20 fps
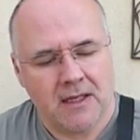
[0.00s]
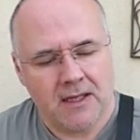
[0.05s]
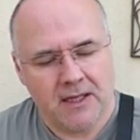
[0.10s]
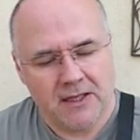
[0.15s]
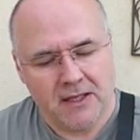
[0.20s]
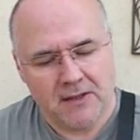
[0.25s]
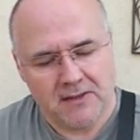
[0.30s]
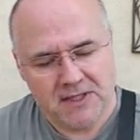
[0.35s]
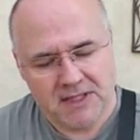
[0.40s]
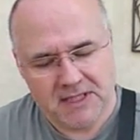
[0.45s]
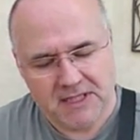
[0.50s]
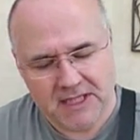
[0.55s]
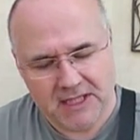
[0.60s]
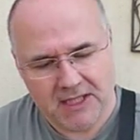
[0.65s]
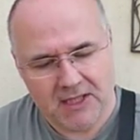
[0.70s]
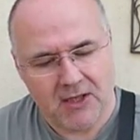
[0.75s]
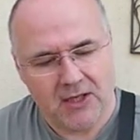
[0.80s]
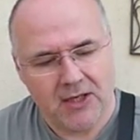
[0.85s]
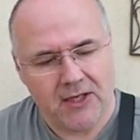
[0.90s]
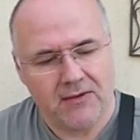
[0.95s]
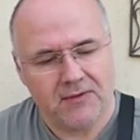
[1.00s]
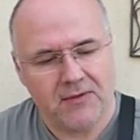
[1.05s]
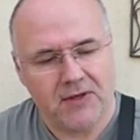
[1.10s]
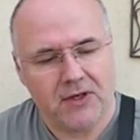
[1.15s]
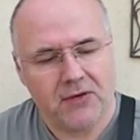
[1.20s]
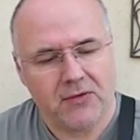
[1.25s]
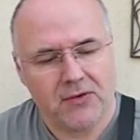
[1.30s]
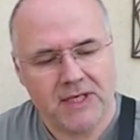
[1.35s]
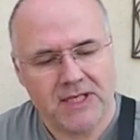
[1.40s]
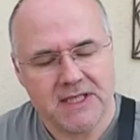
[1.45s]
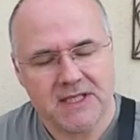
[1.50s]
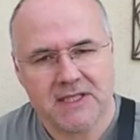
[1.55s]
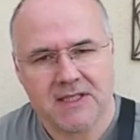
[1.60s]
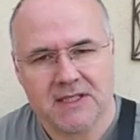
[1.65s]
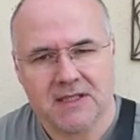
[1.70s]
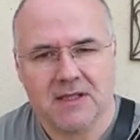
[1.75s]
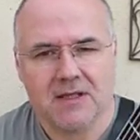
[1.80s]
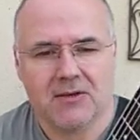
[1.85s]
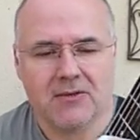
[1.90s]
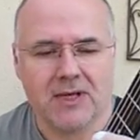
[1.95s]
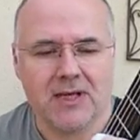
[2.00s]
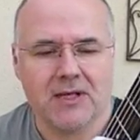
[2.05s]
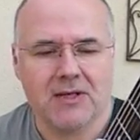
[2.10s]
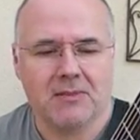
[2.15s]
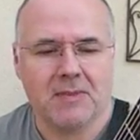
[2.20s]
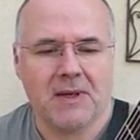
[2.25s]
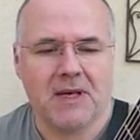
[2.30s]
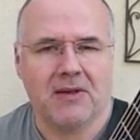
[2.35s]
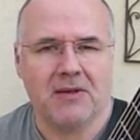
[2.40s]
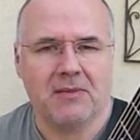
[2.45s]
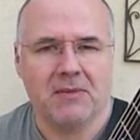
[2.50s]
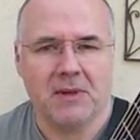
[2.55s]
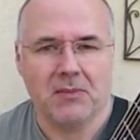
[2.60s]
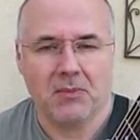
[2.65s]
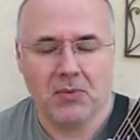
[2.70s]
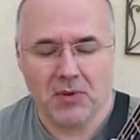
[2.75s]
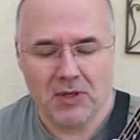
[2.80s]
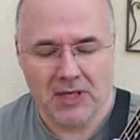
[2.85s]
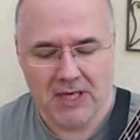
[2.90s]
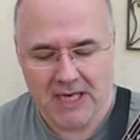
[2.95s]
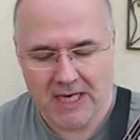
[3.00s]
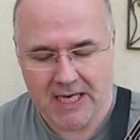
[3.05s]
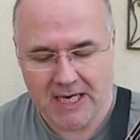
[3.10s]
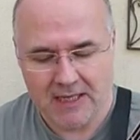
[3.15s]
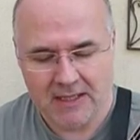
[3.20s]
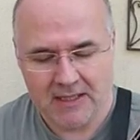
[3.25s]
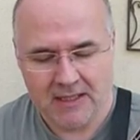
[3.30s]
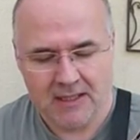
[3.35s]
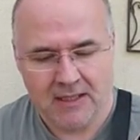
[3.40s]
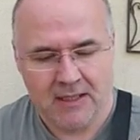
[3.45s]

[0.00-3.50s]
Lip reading: I noticed it kind of decreased around about the midpoint here.